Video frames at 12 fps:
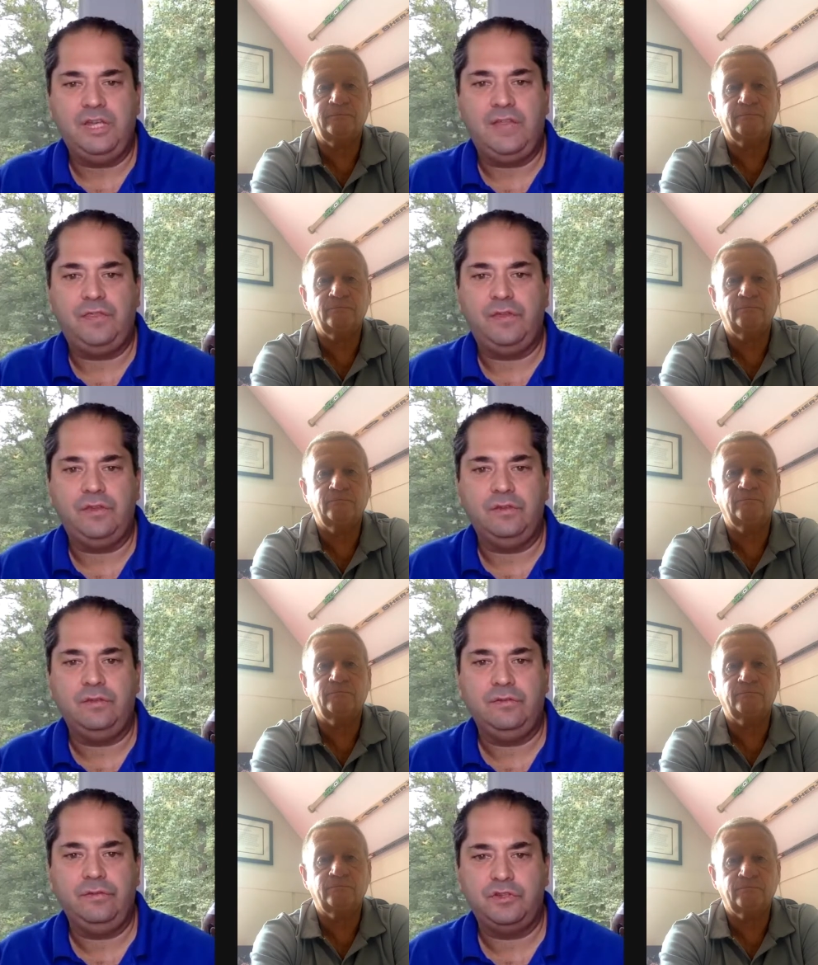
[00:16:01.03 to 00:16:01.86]
Speaker 1: and get
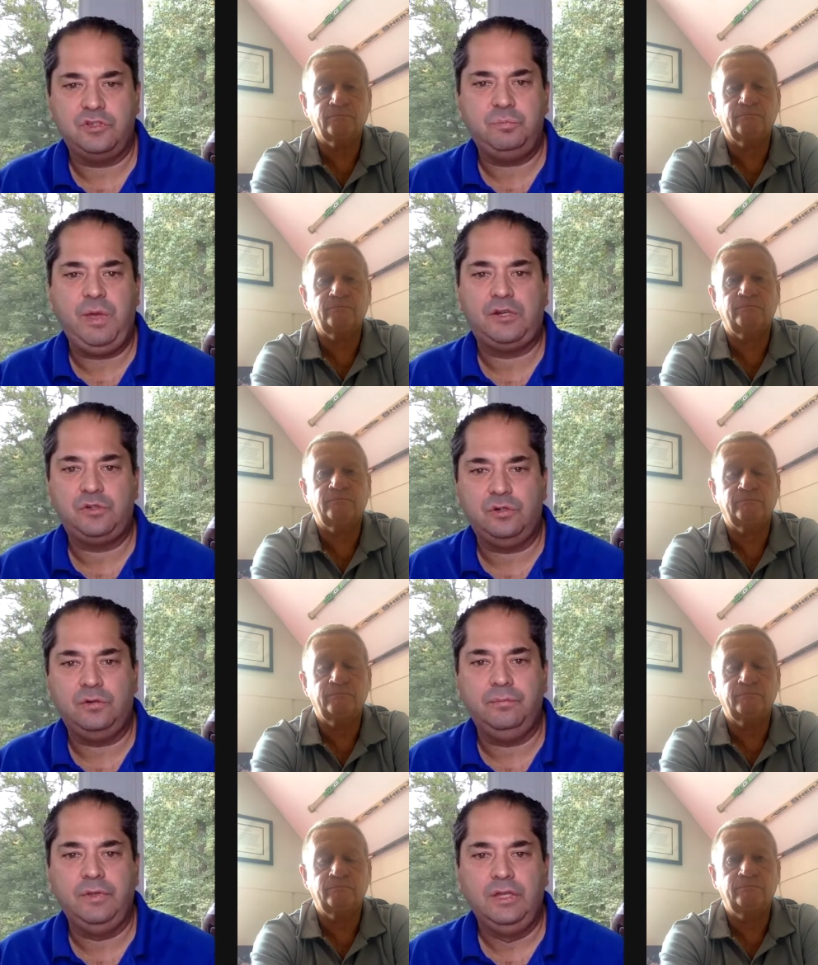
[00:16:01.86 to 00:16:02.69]
the, the
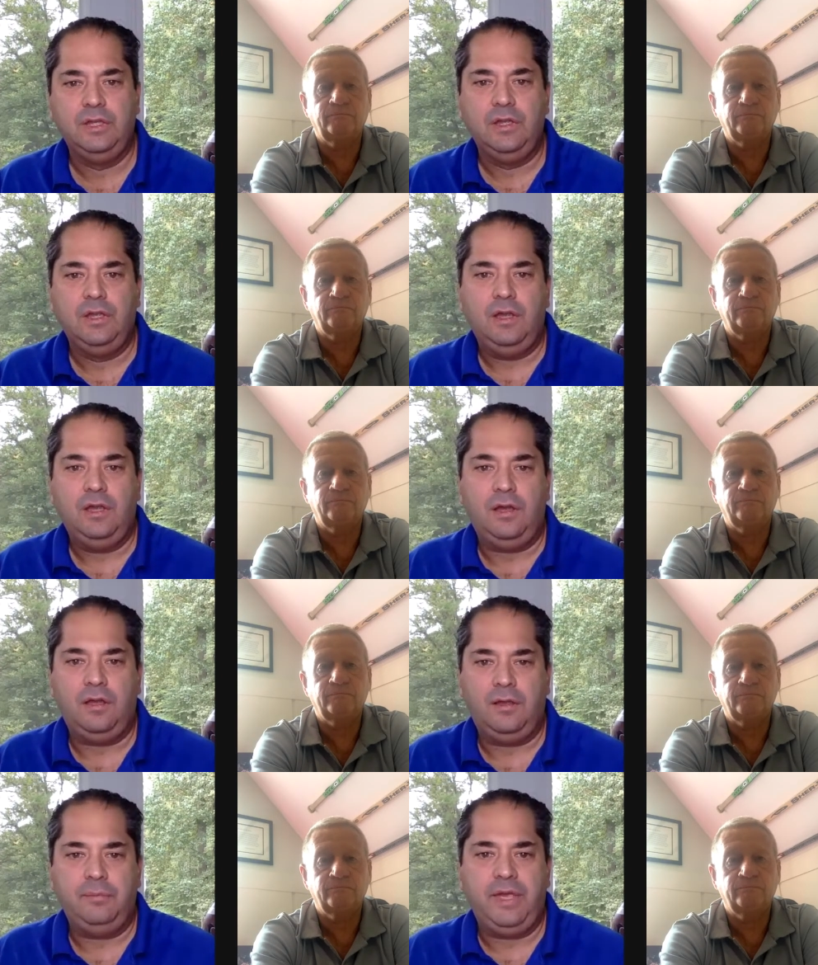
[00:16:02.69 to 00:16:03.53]
spectrum
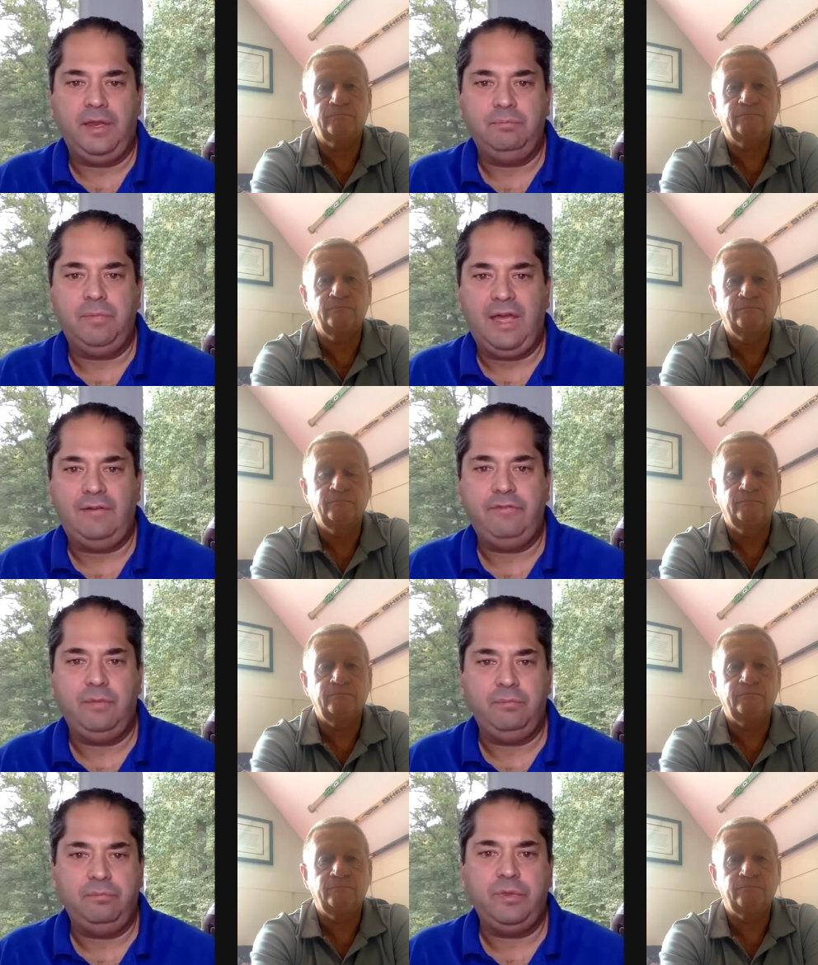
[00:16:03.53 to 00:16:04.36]
um, and
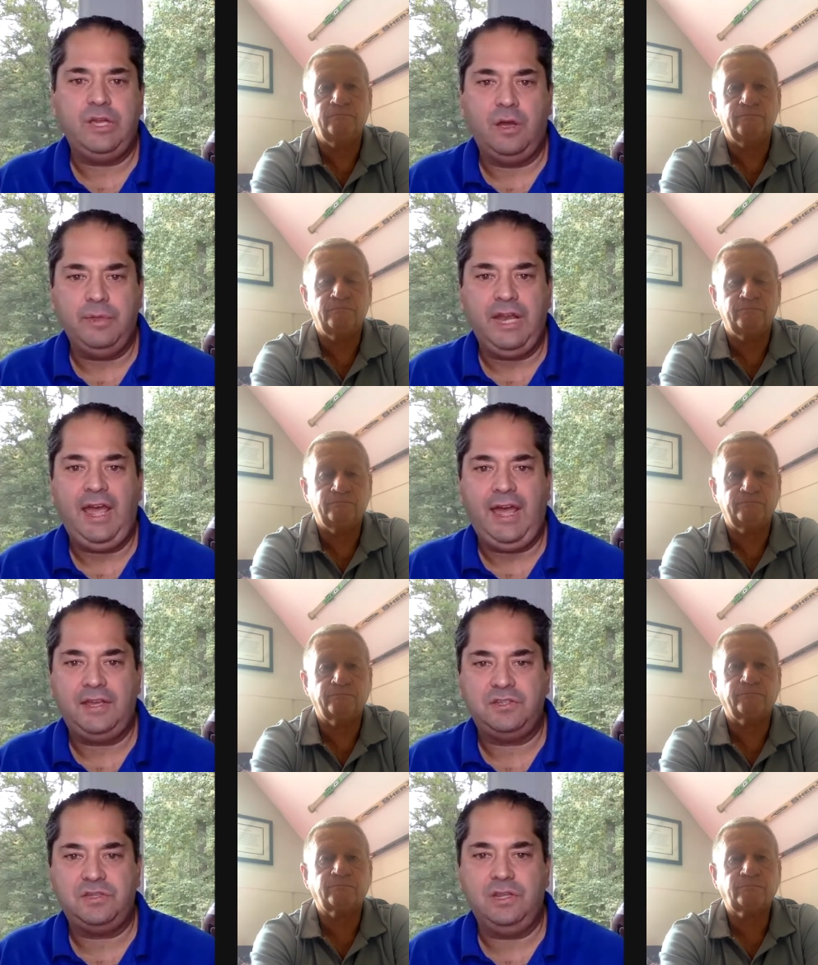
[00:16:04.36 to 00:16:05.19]
have that become an
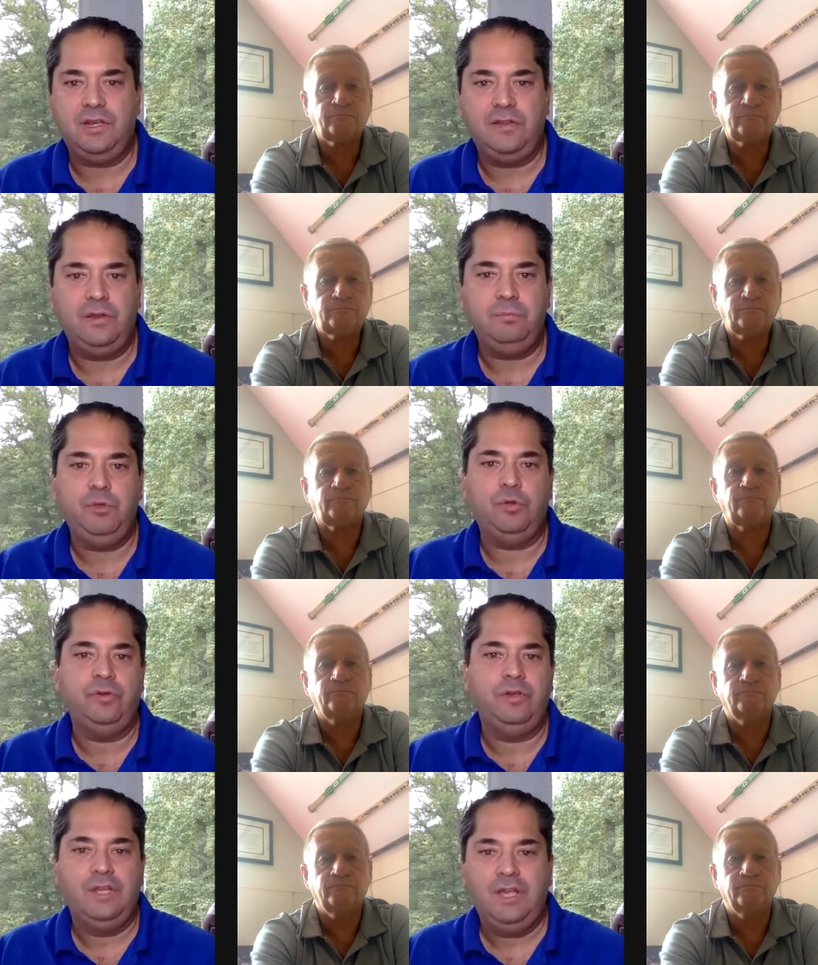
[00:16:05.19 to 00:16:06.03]
asset, and then
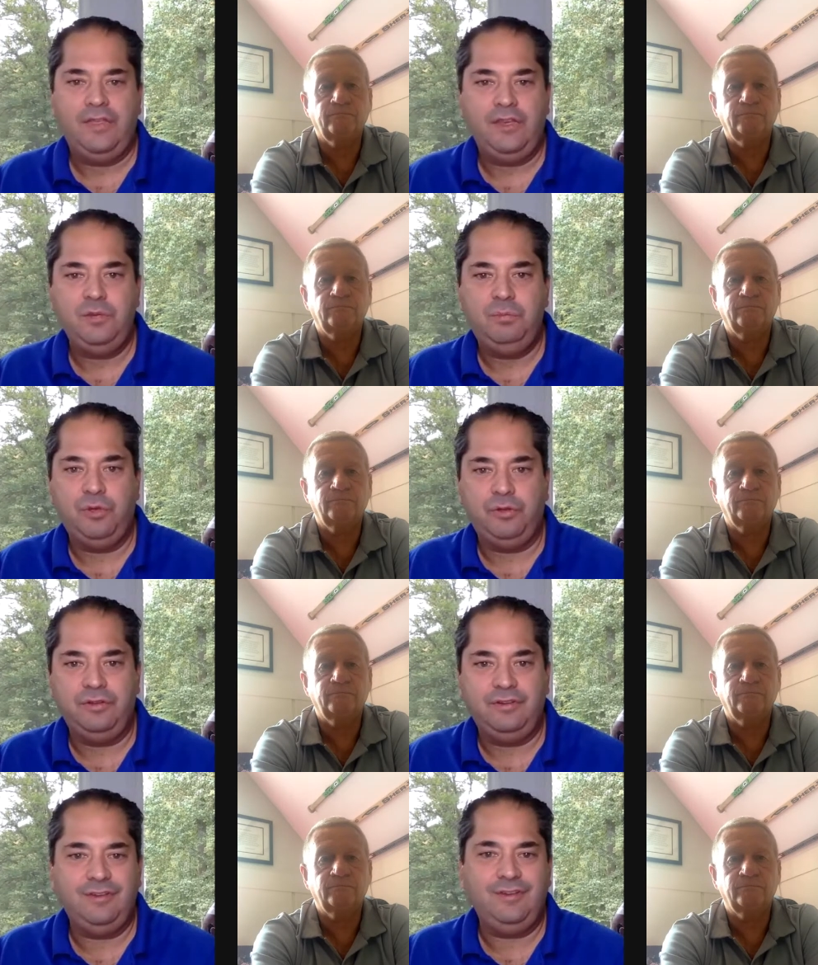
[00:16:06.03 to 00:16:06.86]
build. then you
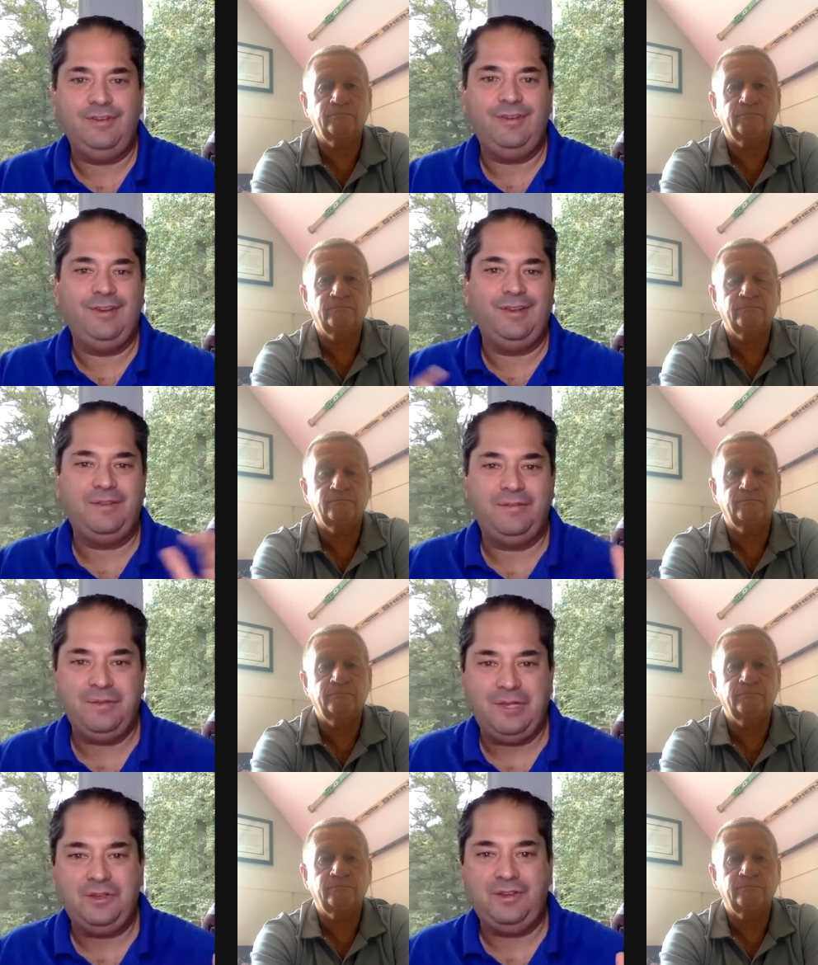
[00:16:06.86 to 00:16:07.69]
build
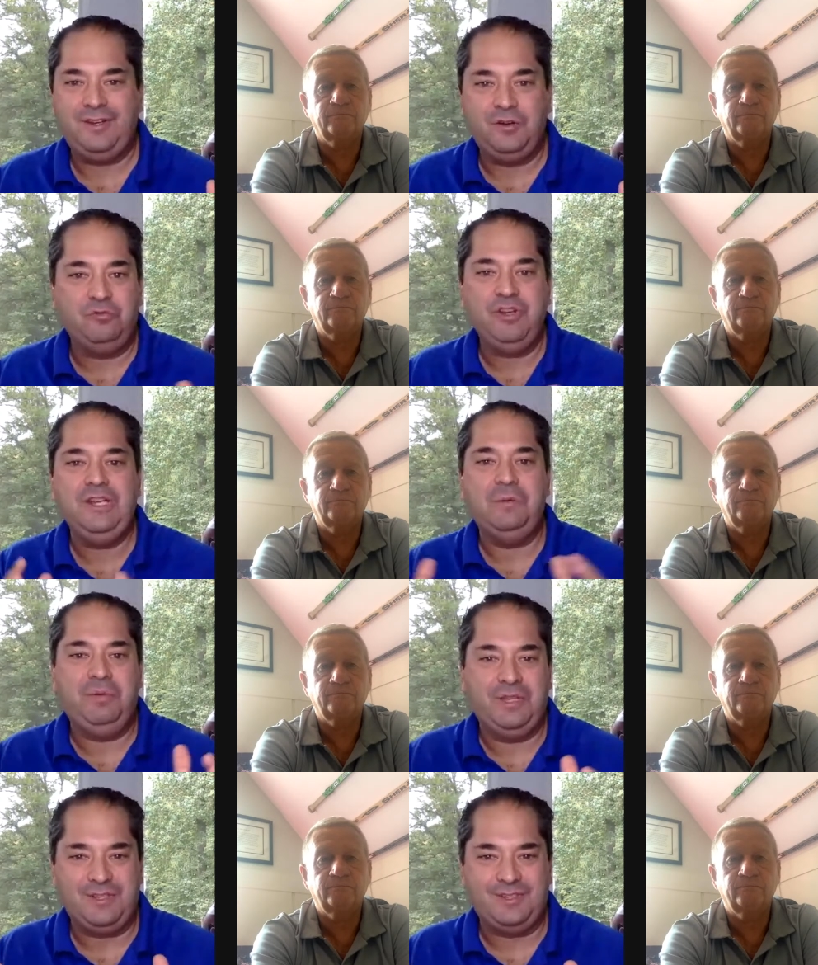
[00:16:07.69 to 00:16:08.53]
um, a, an
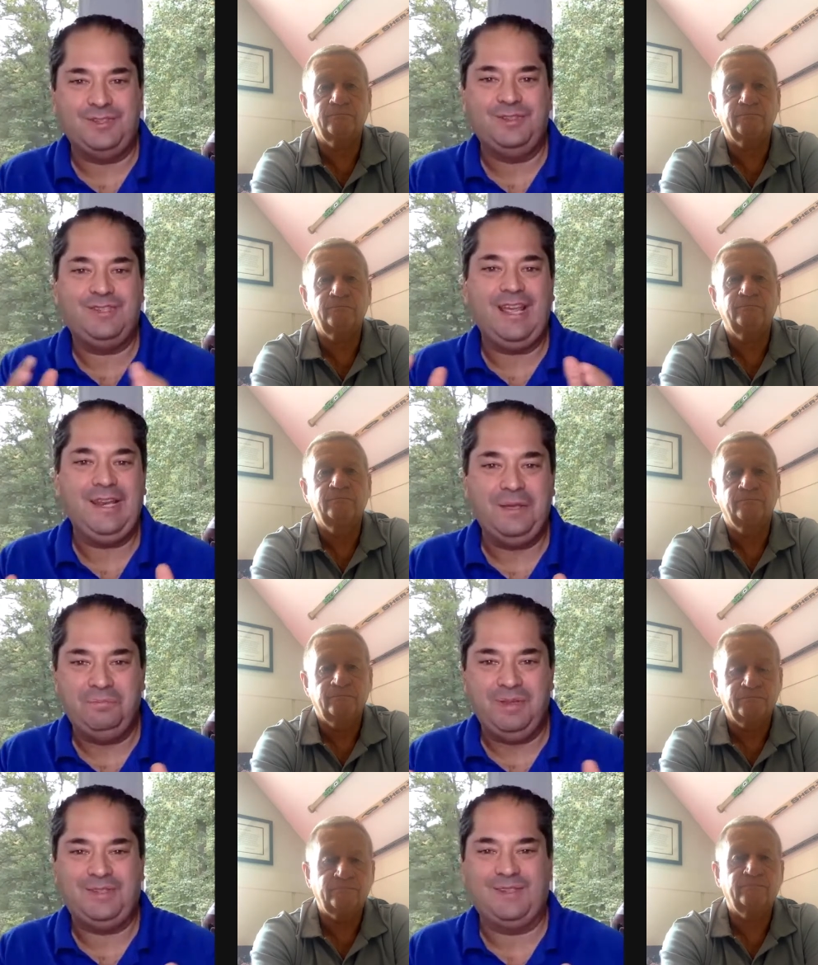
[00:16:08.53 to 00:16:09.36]
arena business and
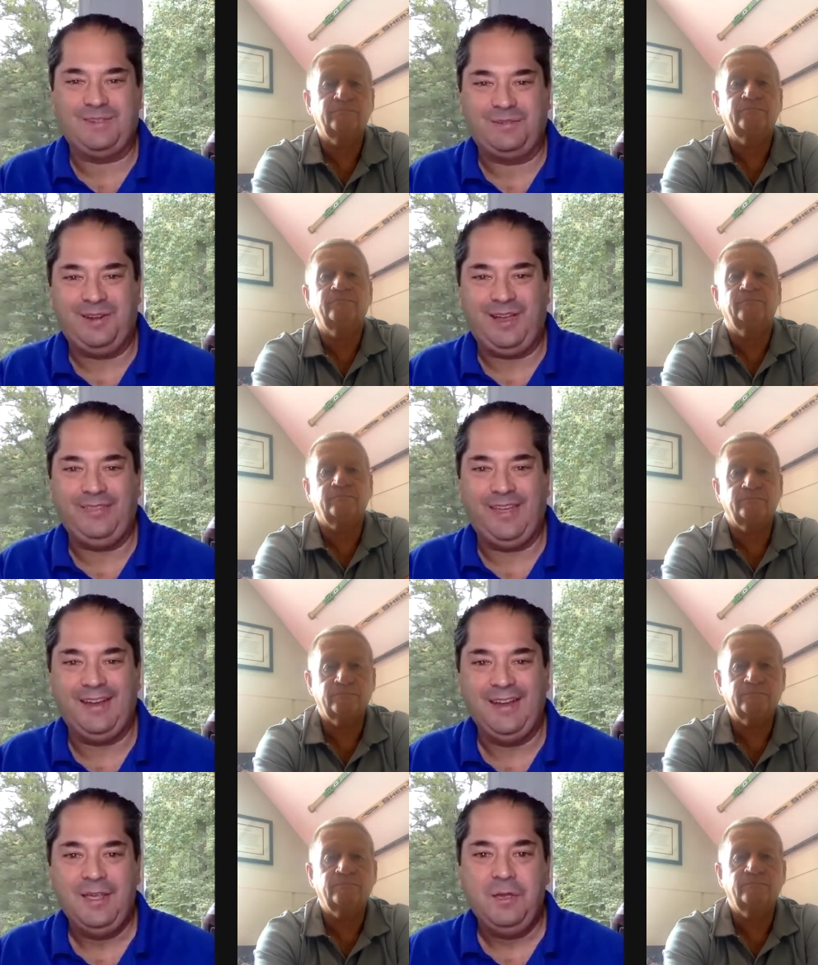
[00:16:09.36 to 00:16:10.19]
stadium business around
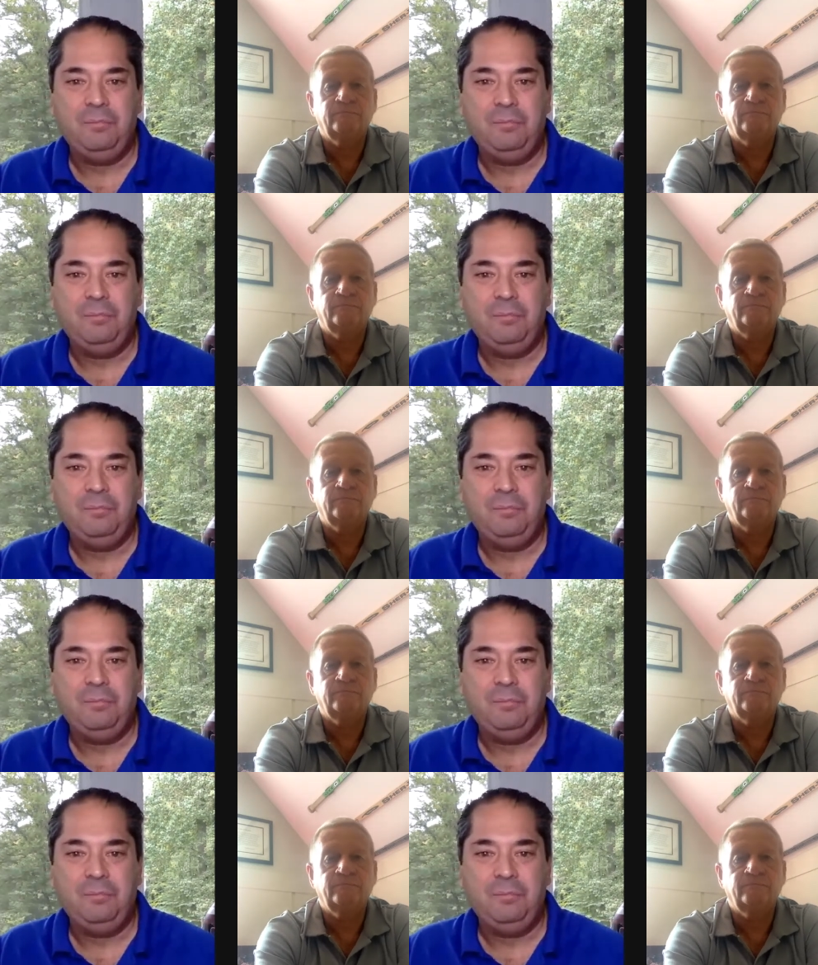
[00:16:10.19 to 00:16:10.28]
that.